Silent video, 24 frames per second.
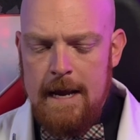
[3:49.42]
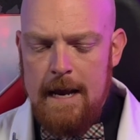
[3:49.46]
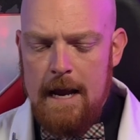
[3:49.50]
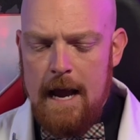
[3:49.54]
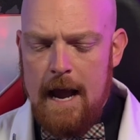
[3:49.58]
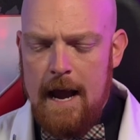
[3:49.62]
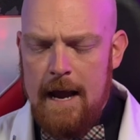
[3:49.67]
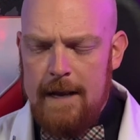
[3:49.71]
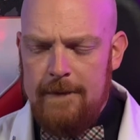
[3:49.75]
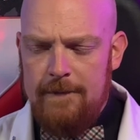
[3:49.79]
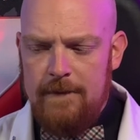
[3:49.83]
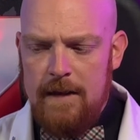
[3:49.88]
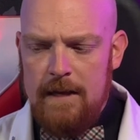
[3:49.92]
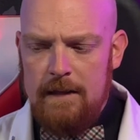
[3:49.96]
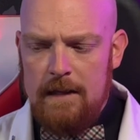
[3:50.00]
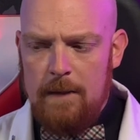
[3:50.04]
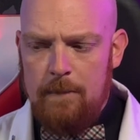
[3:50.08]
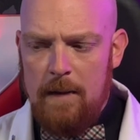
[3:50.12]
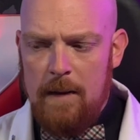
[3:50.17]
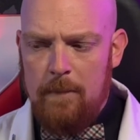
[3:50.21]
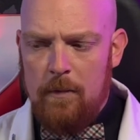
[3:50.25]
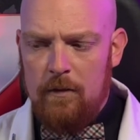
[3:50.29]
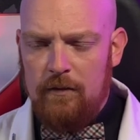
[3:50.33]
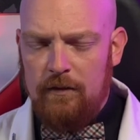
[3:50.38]
I think
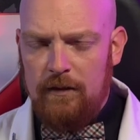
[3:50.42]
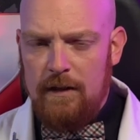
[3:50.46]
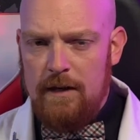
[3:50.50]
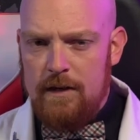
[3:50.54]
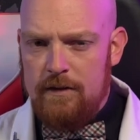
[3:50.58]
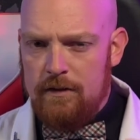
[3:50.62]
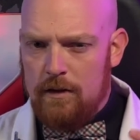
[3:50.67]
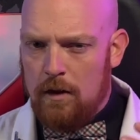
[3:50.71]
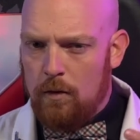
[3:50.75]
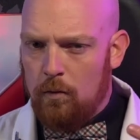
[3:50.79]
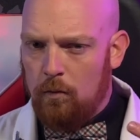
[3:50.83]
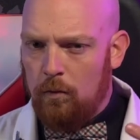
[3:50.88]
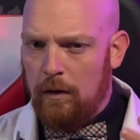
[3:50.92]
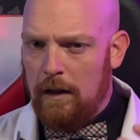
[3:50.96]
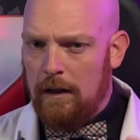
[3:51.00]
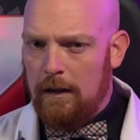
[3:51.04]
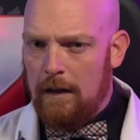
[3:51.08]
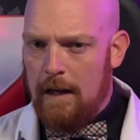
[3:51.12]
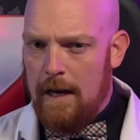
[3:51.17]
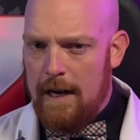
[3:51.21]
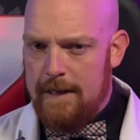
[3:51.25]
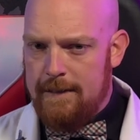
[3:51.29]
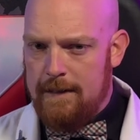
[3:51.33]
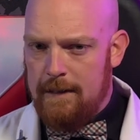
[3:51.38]
that people seem to start
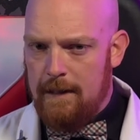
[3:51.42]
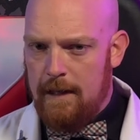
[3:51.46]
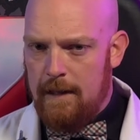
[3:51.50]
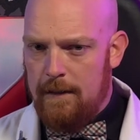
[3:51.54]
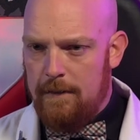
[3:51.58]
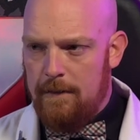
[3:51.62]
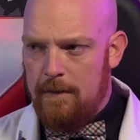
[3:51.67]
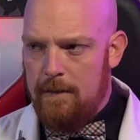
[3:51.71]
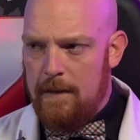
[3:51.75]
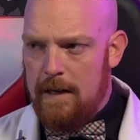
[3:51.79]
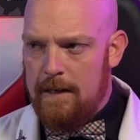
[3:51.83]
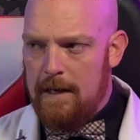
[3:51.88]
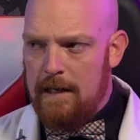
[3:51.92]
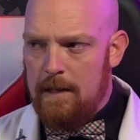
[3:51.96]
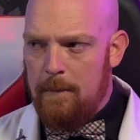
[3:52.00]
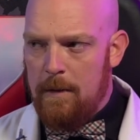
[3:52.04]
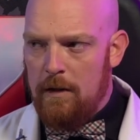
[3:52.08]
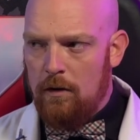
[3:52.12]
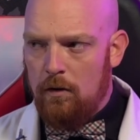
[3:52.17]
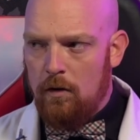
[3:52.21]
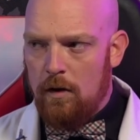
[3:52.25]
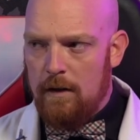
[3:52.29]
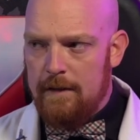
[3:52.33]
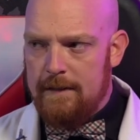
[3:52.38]
realizing that they need to be
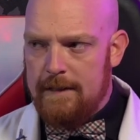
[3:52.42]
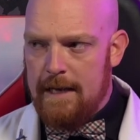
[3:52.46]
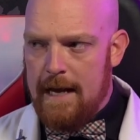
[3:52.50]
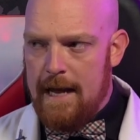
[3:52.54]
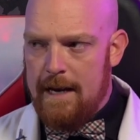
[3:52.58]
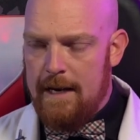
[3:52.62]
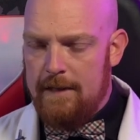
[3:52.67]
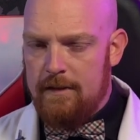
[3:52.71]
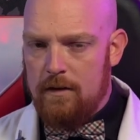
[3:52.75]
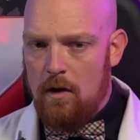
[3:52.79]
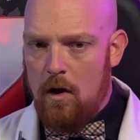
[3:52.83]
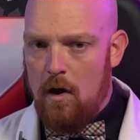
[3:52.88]
looked at as